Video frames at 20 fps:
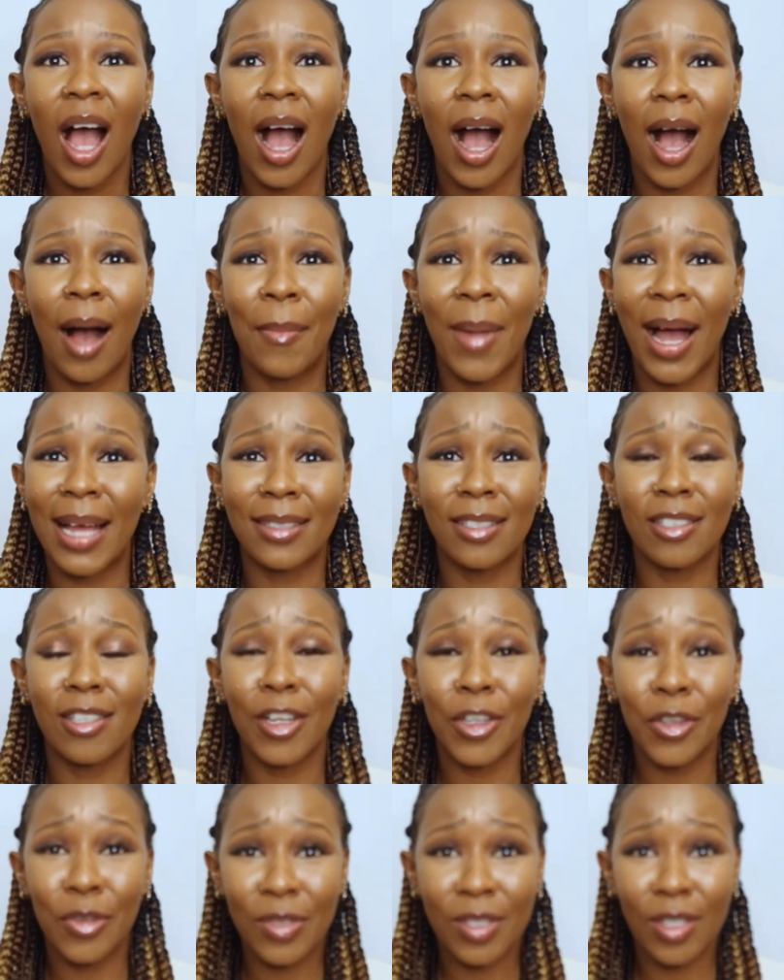I did
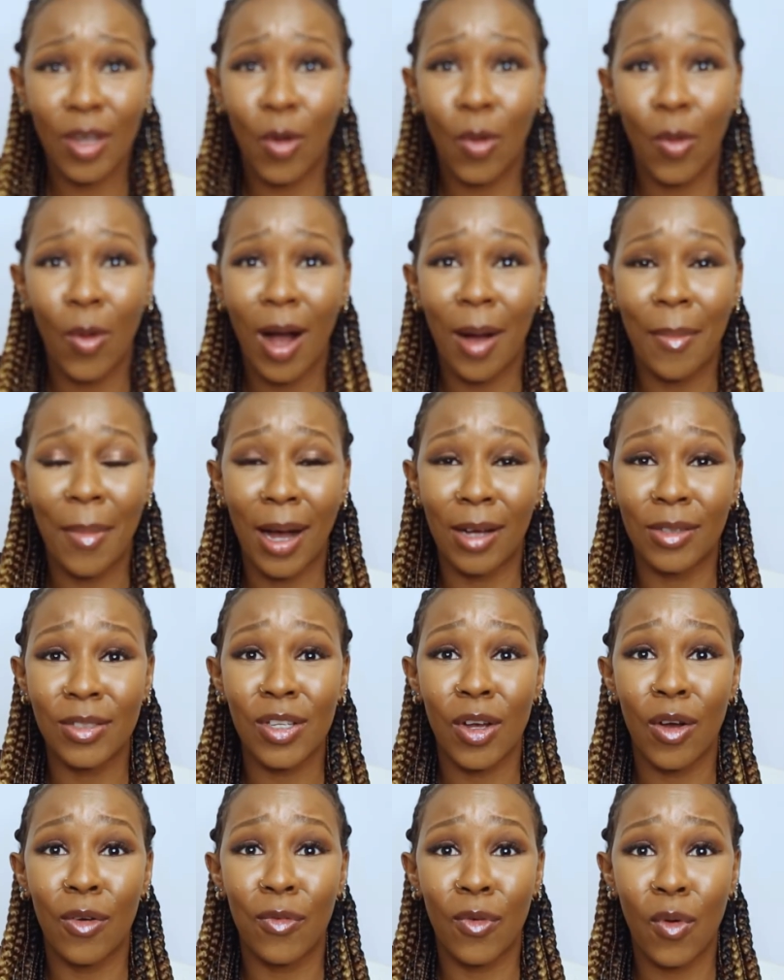not use the whole
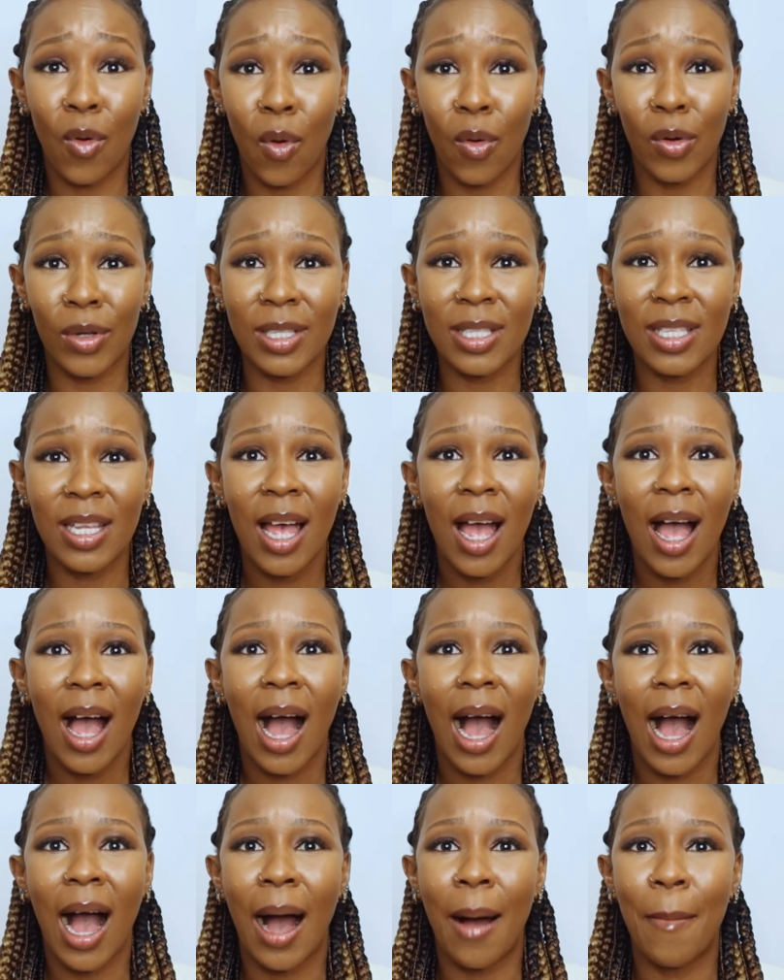amount, of course,
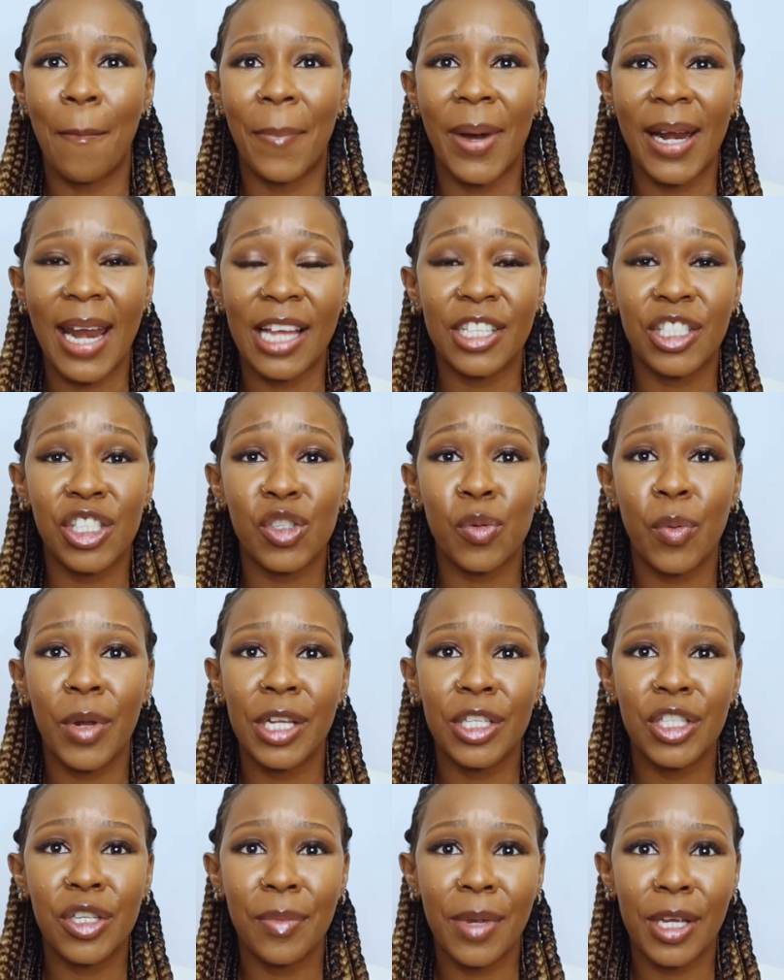but I just
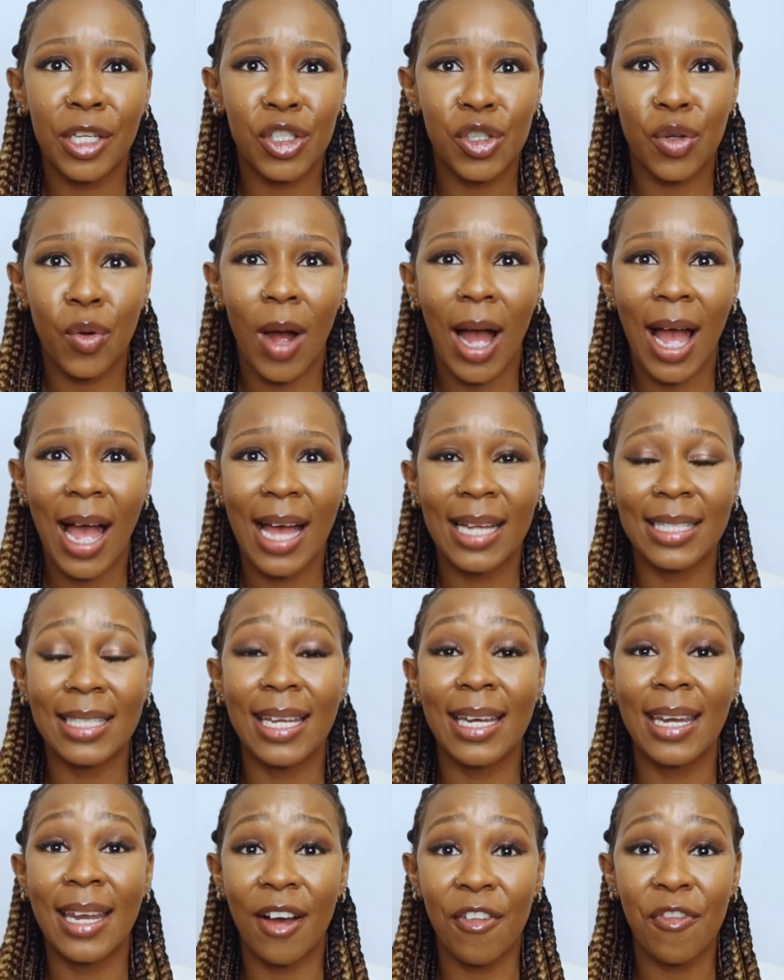wanted to make sure I
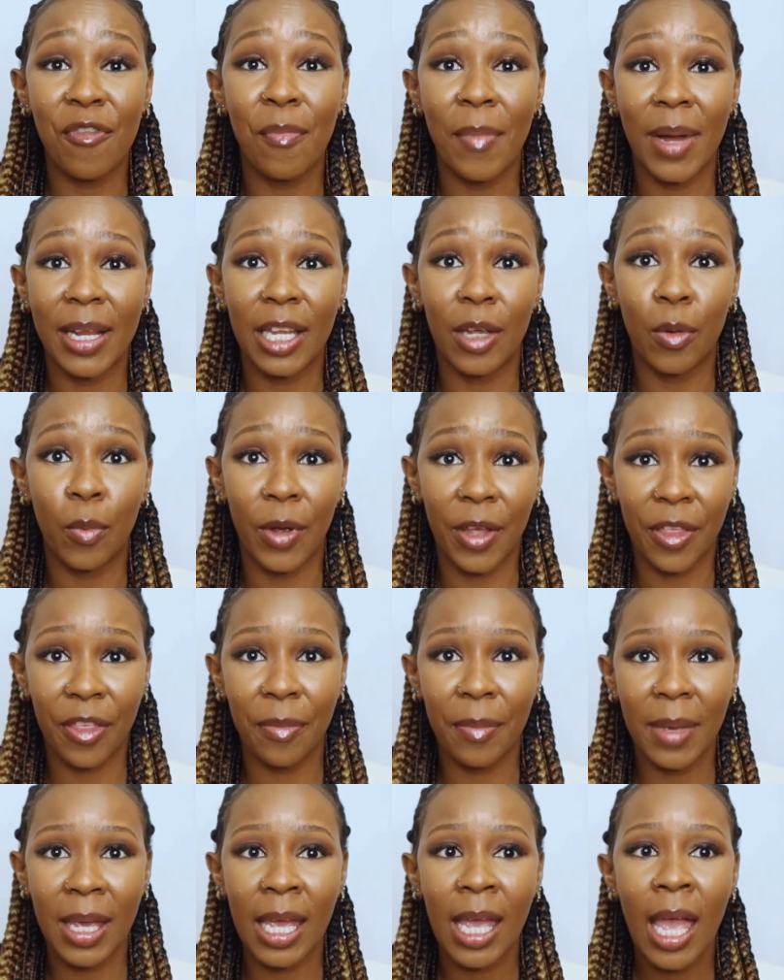had enough money
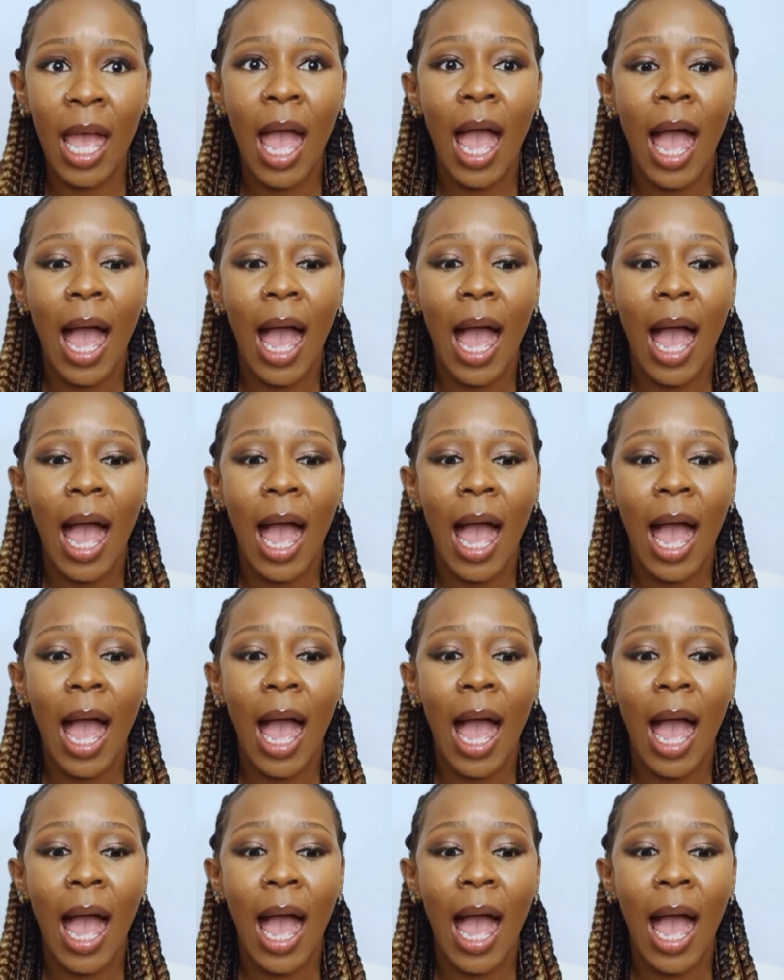with me.